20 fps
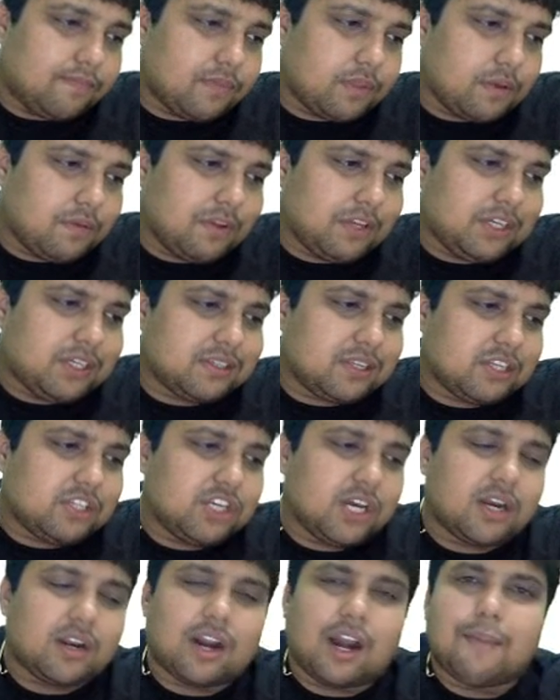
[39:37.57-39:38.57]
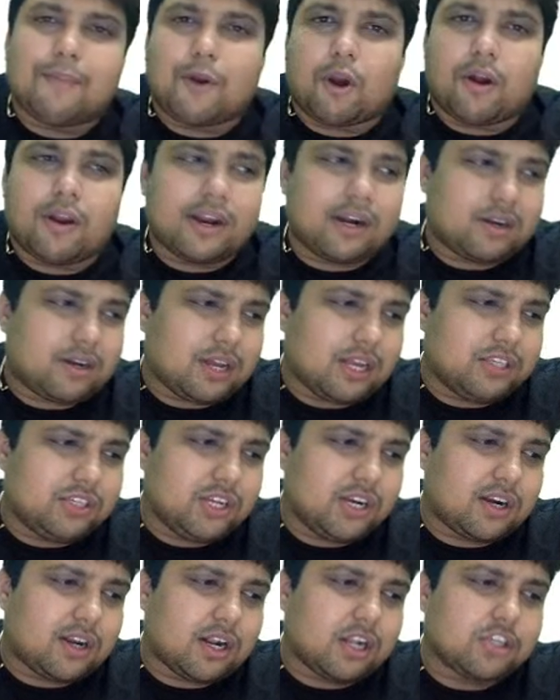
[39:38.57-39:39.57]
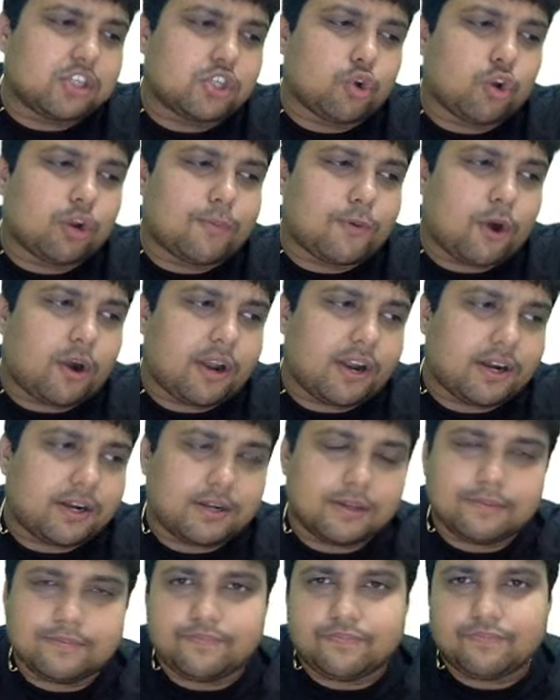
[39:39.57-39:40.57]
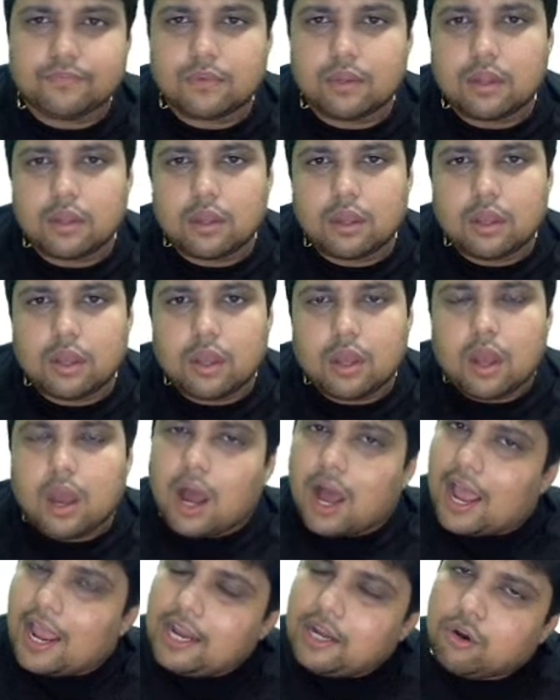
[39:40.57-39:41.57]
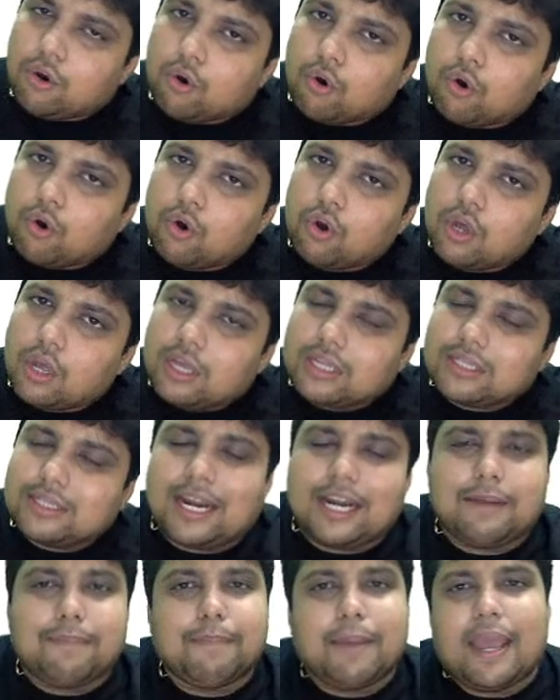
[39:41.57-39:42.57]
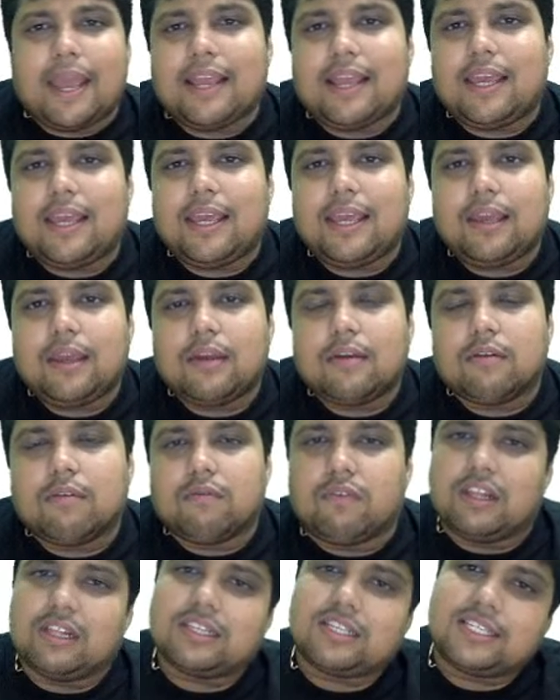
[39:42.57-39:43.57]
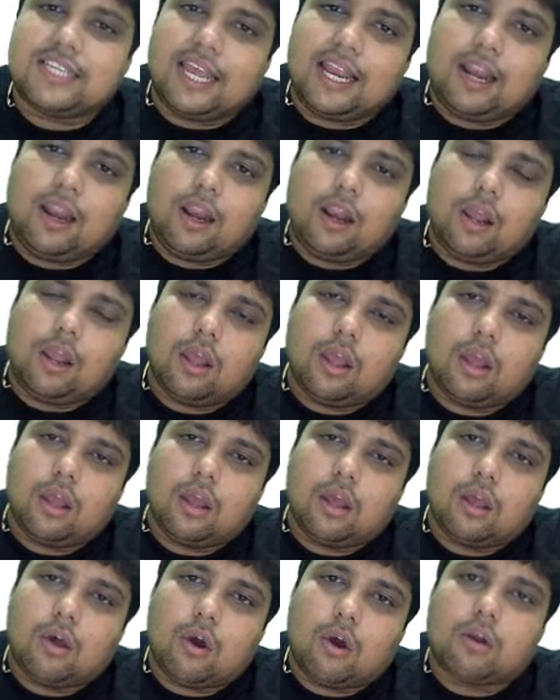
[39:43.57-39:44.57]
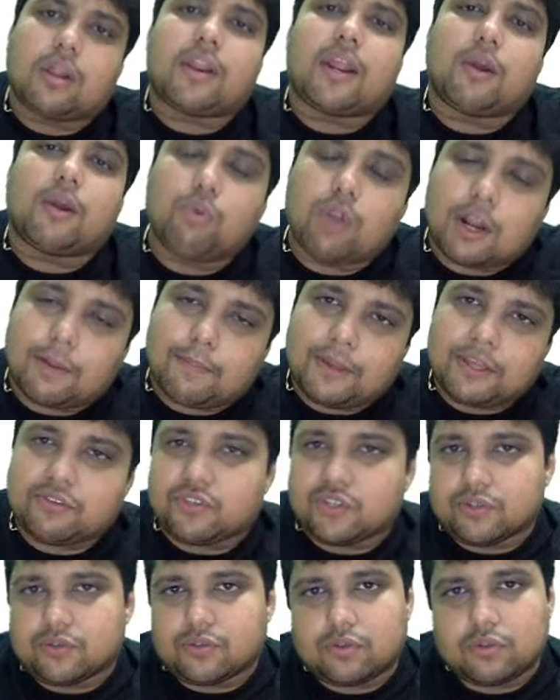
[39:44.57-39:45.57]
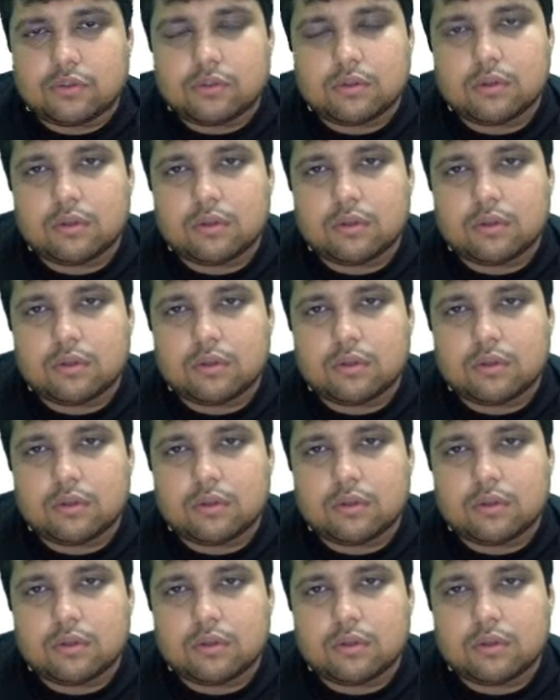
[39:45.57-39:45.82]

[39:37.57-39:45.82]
which is a general product, a general store product, I know that Maggi will sell on a regular basis.